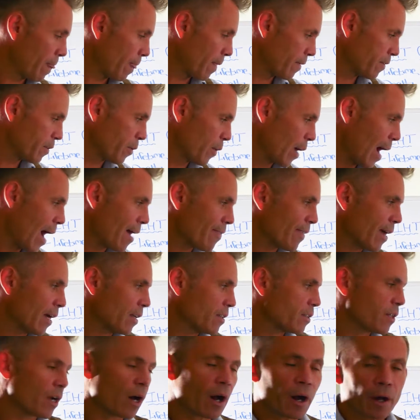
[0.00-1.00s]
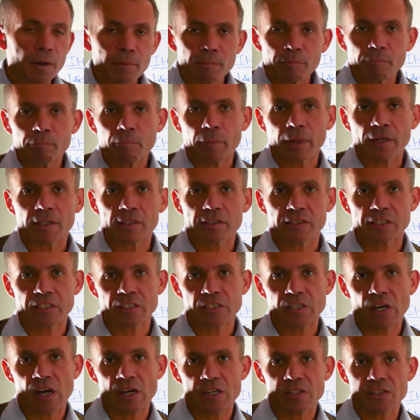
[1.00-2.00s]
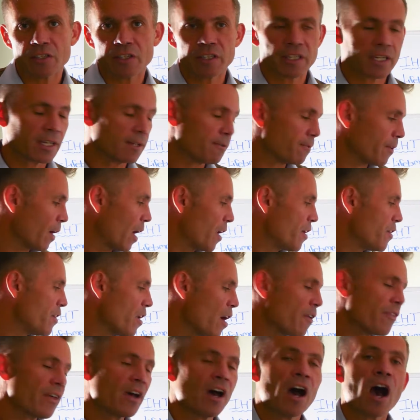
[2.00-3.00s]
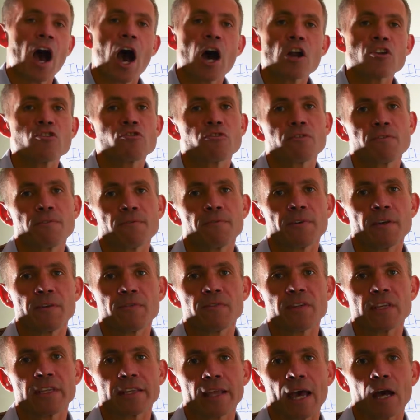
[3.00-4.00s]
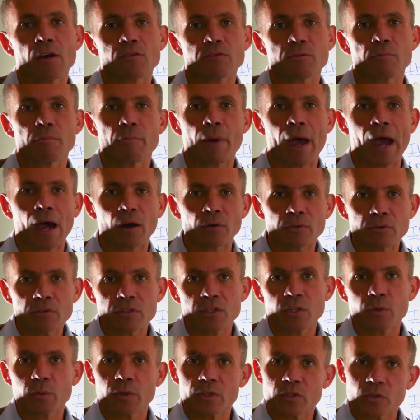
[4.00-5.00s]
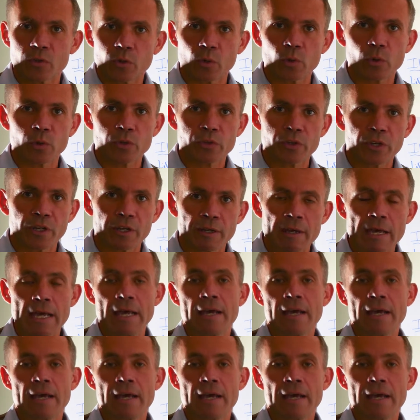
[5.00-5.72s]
So at that time, Bill decides to give another £150,000 to his daughter.